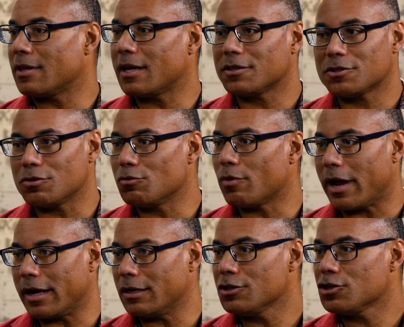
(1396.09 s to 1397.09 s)
that 2
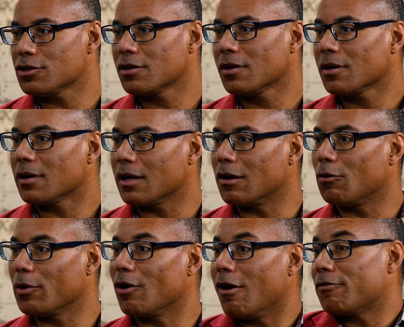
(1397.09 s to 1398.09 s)
range,
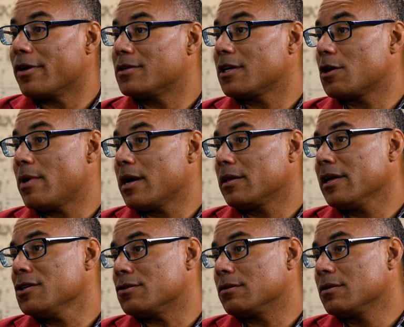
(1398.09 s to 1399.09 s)
we offer anticoagulation.